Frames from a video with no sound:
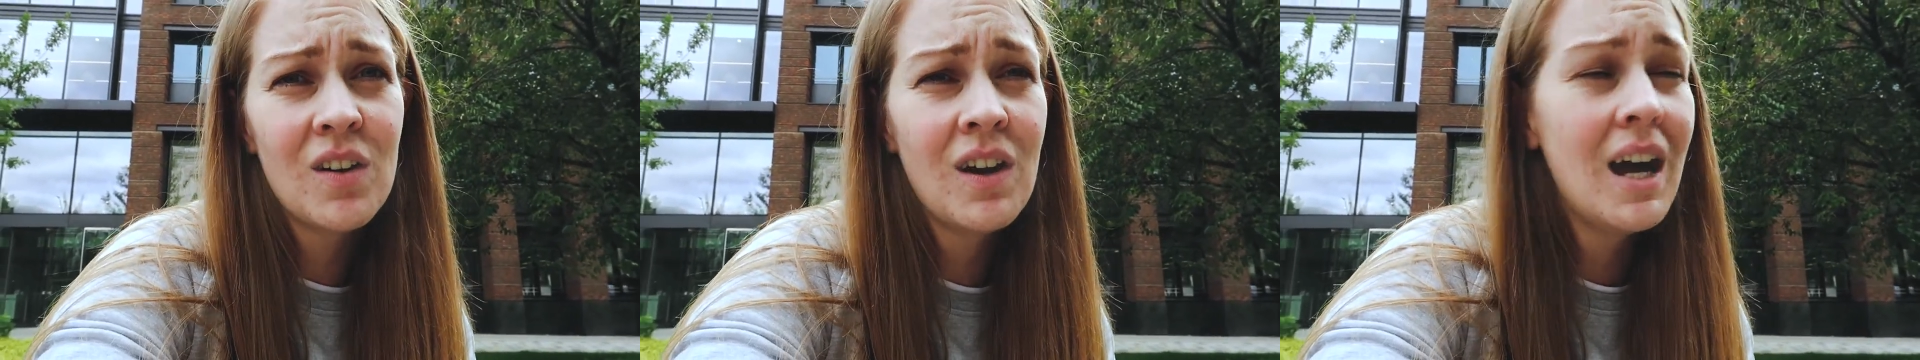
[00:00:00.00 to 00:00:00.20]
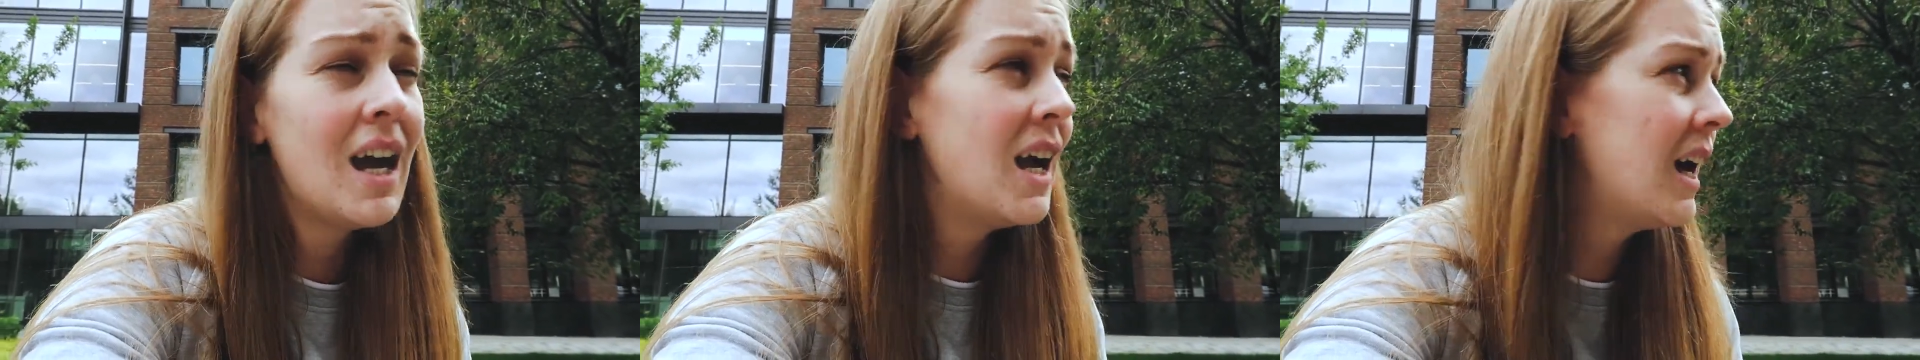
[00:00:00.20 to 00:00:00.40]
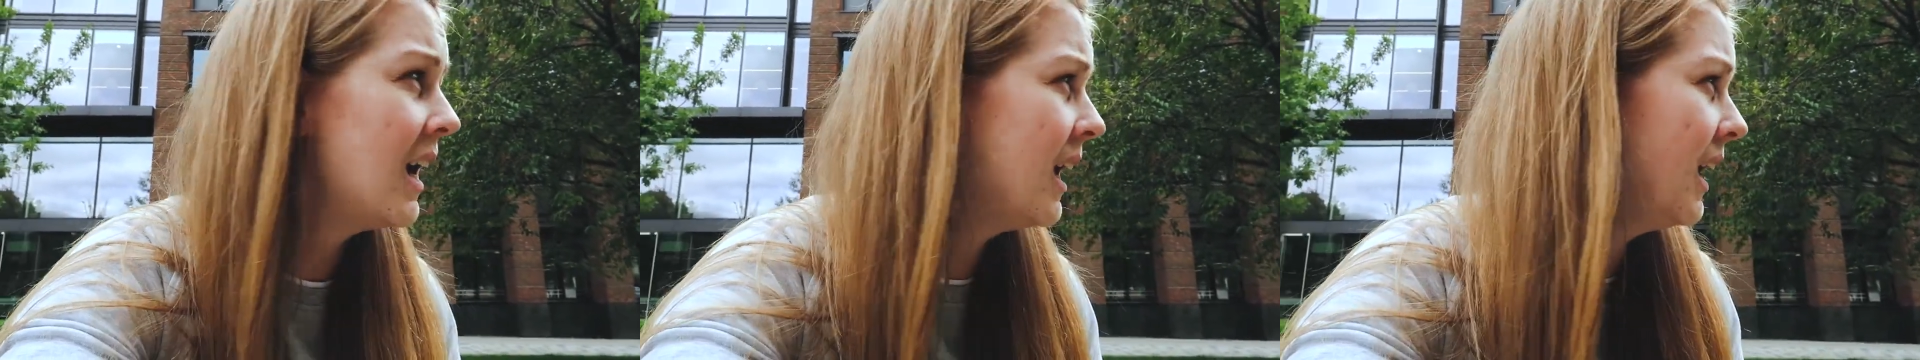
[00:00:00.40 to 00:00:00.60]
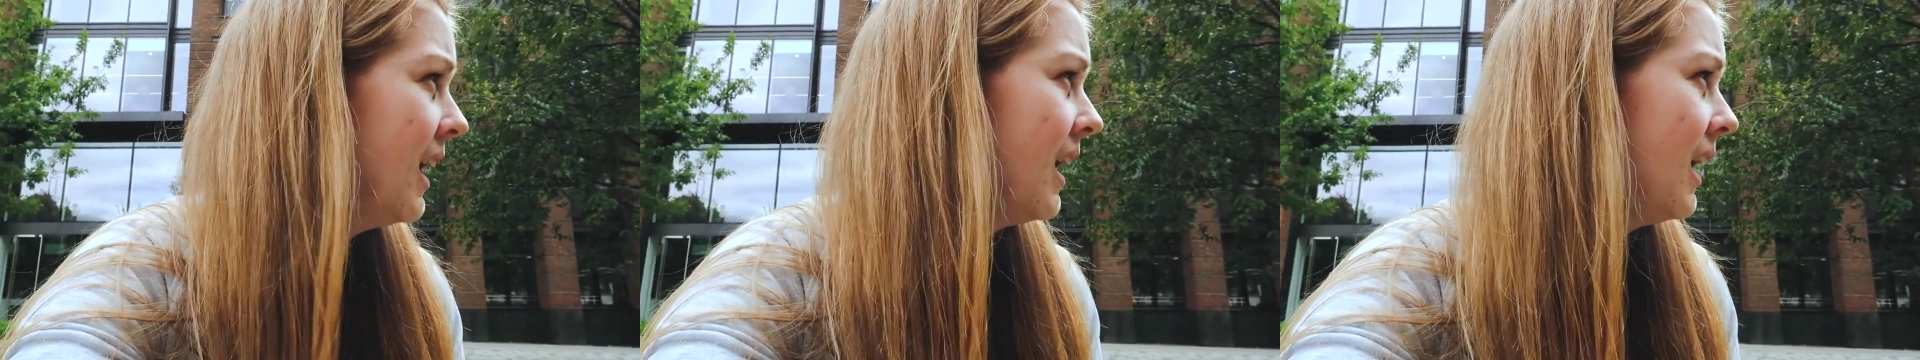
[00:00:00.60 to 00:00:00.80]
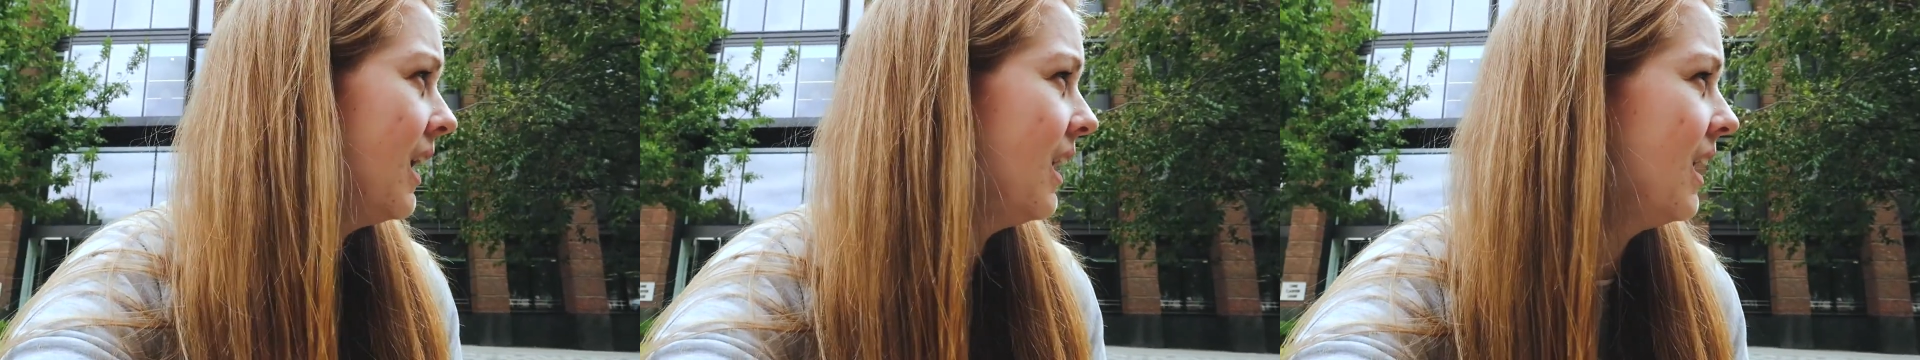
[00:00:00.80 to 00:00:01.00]
uh,
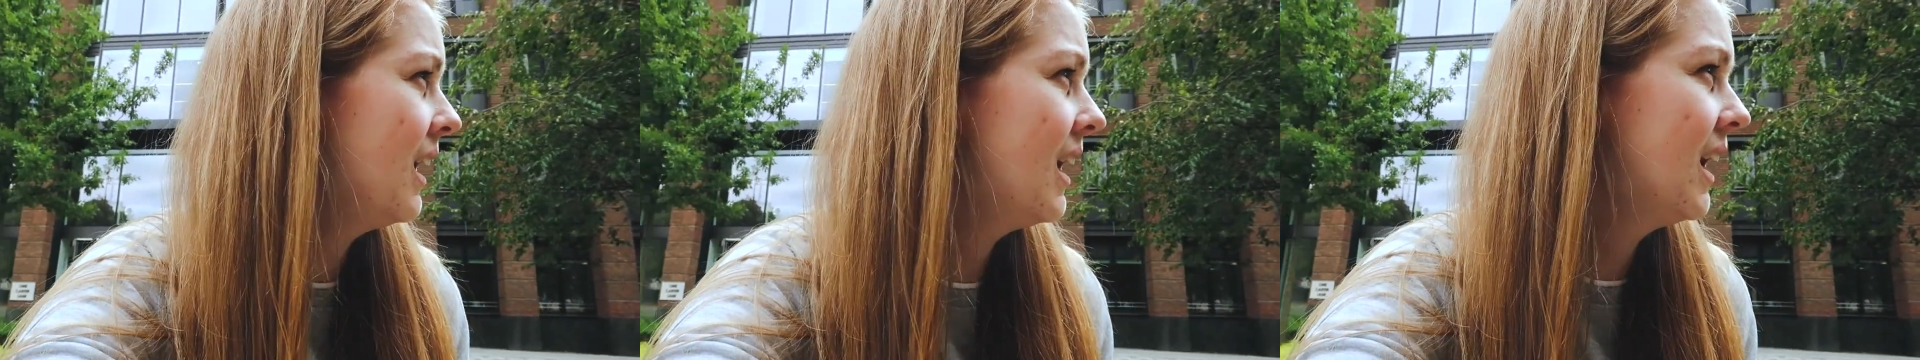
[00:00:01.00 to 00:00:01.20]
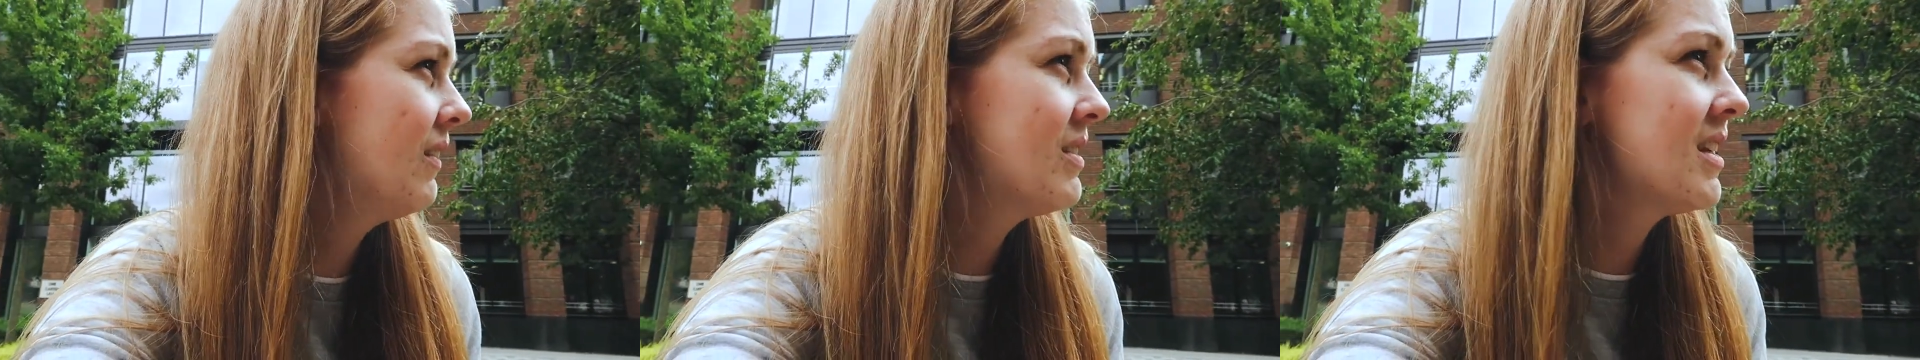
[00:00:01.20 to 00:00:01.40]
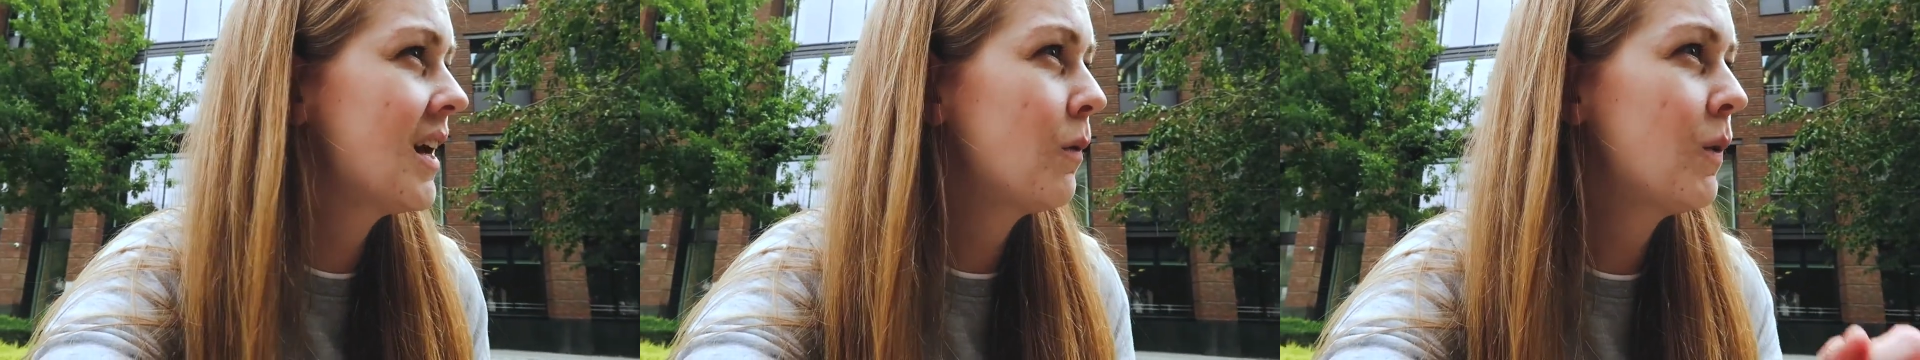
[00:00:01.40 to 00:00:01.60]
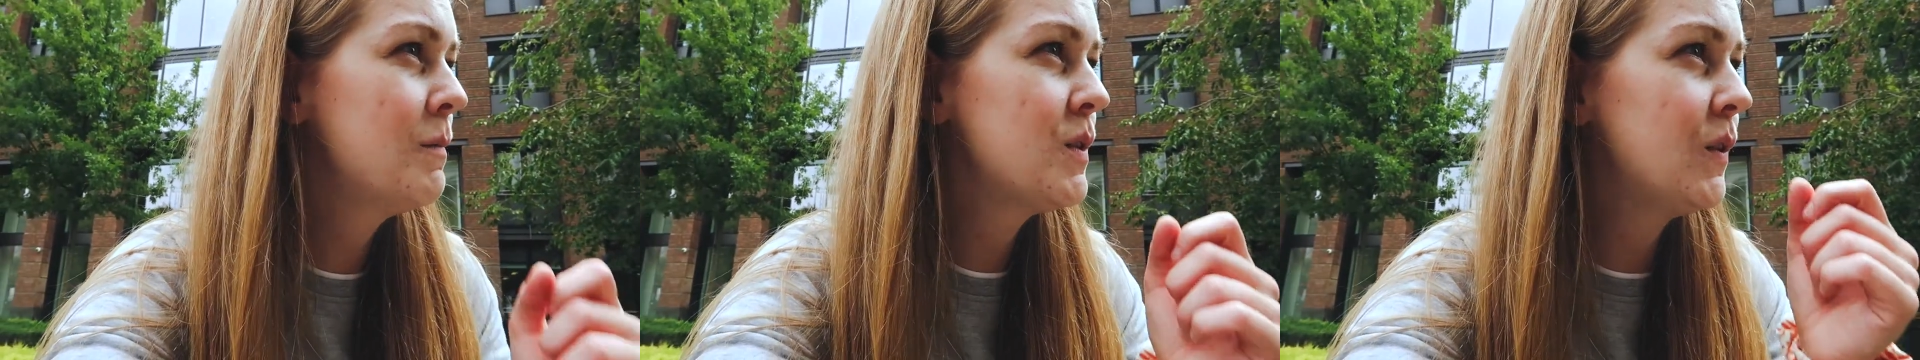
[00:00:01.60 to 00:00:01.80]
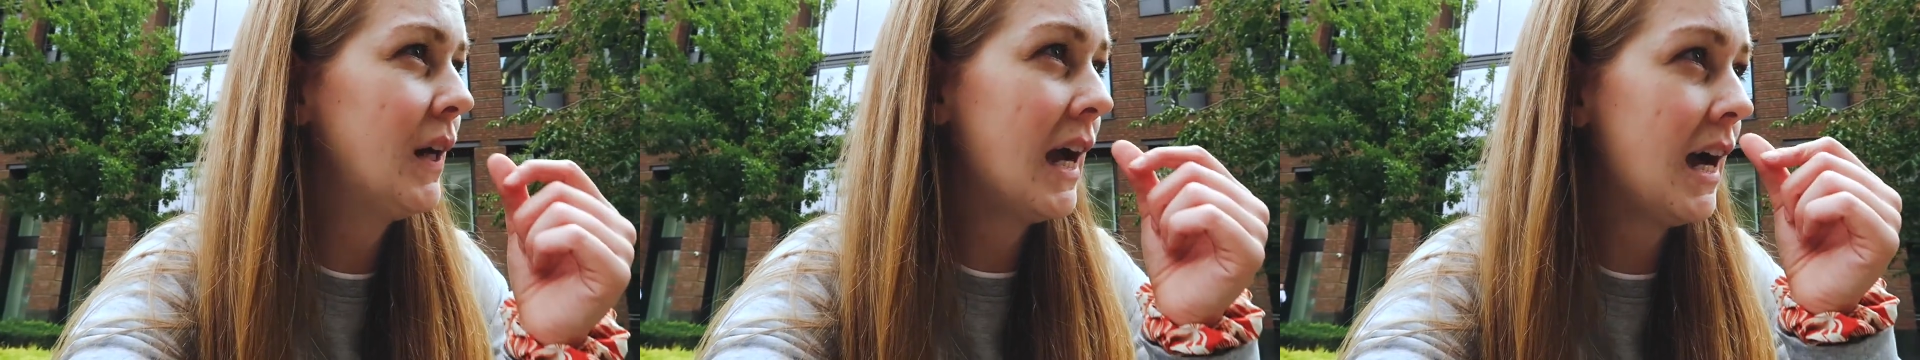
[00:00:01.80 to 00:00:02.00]
I haven't decided what I'm
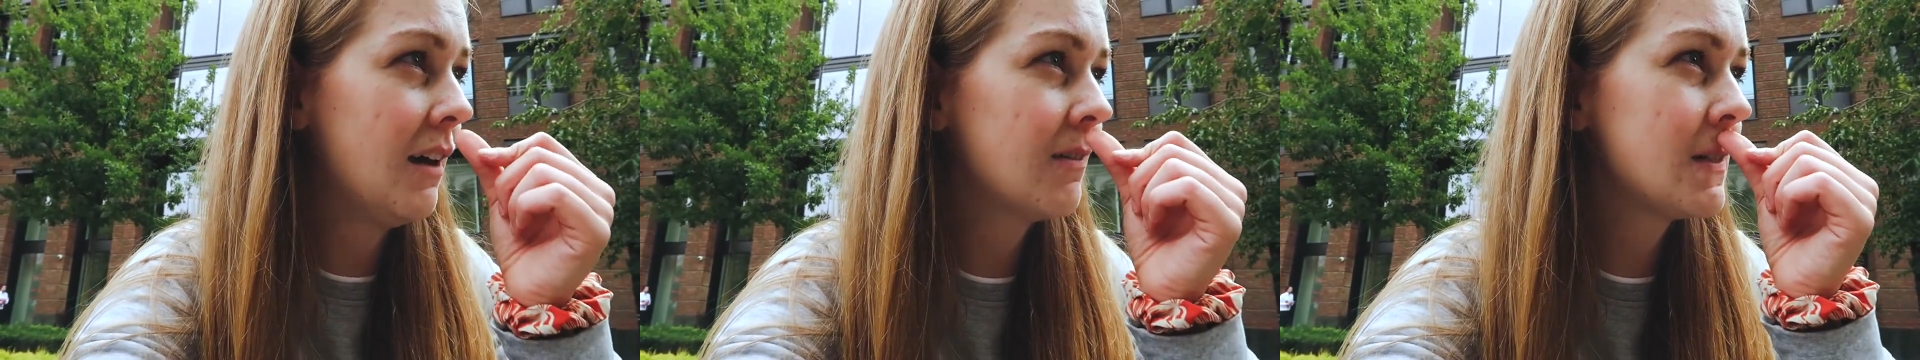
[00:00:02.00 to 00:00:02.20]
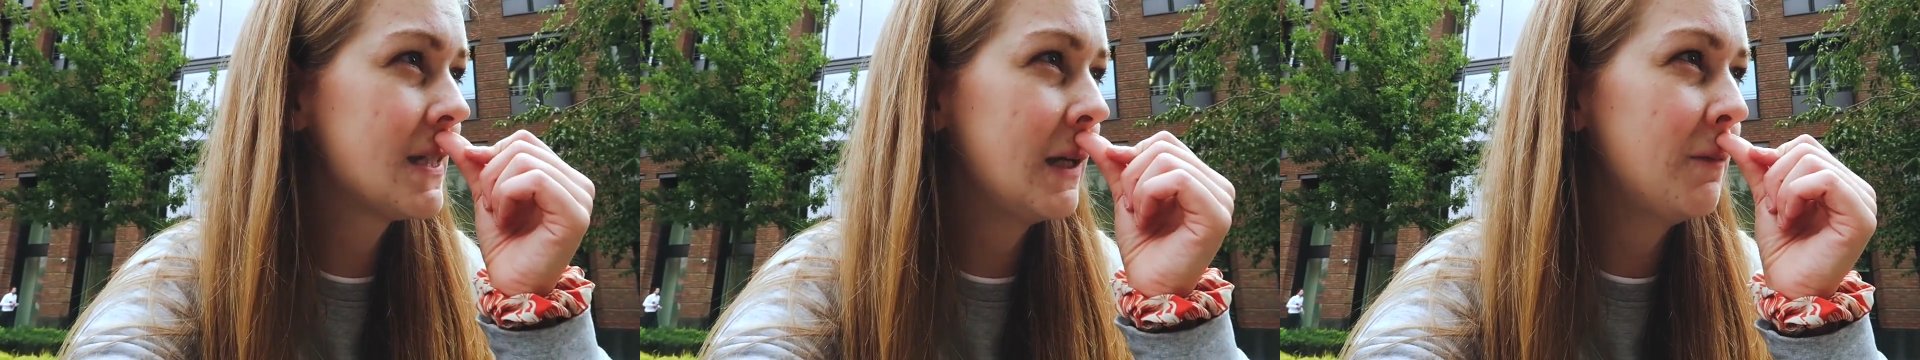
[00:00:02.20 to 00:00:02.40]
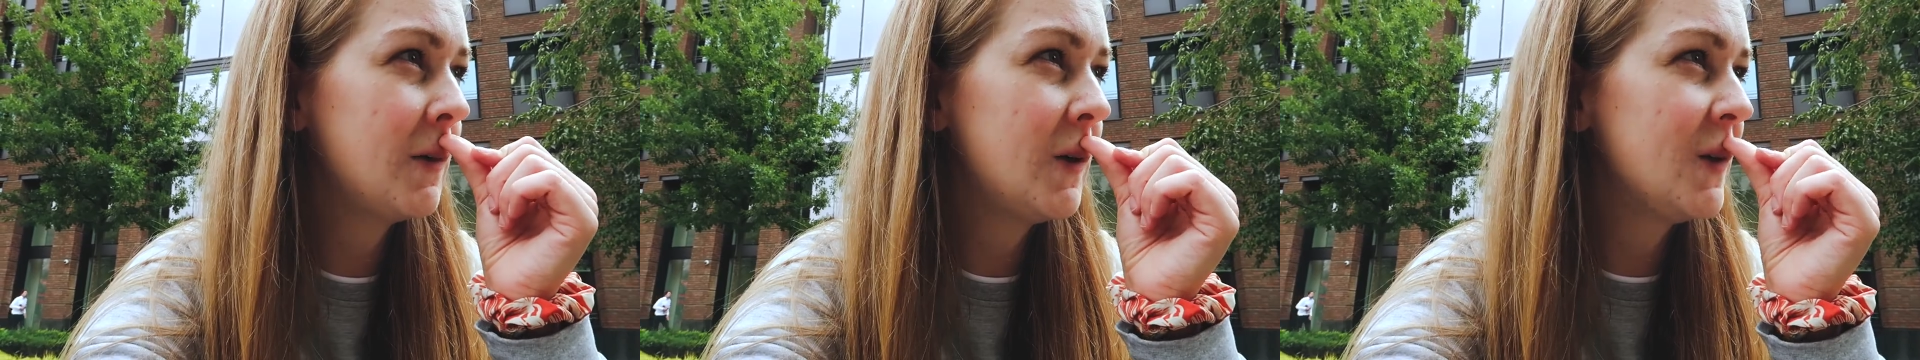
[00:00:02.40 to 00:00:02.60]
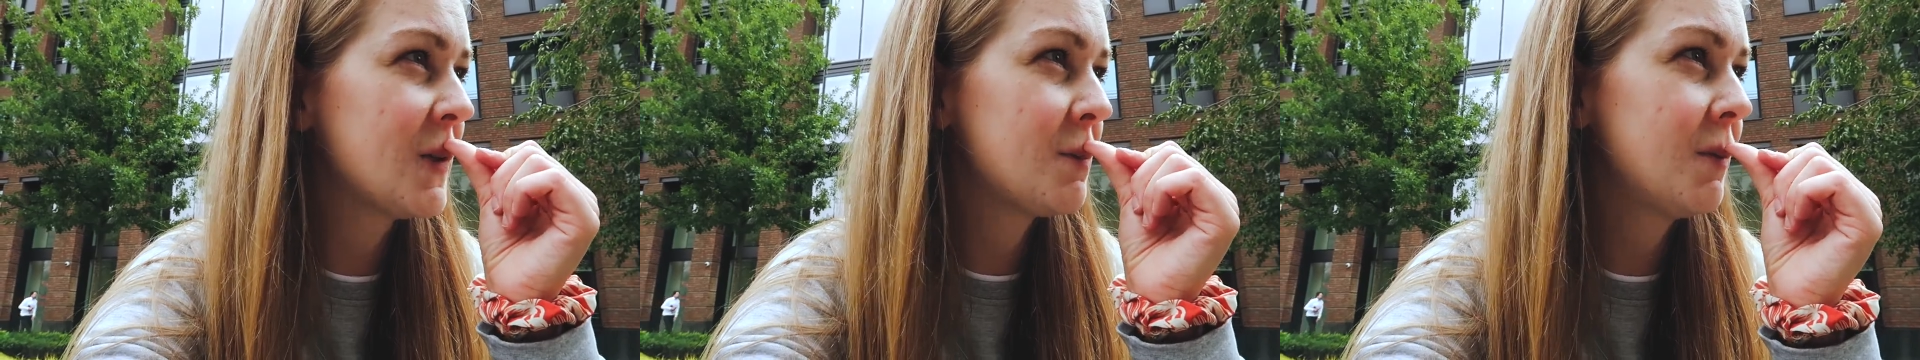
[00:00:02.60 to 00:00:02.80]
doing after Saint Paul's,